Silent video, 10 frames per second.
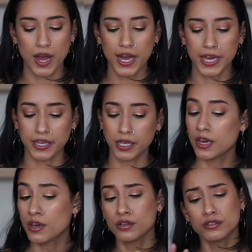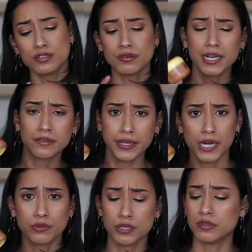I do kind of like
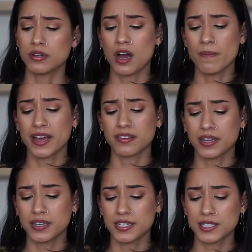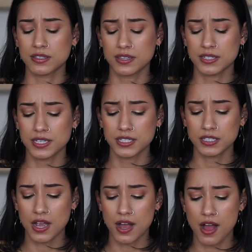how cute and compact this
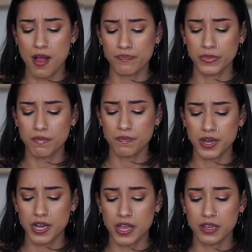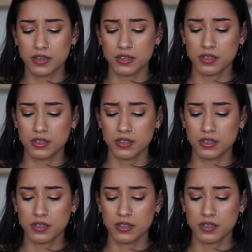is, but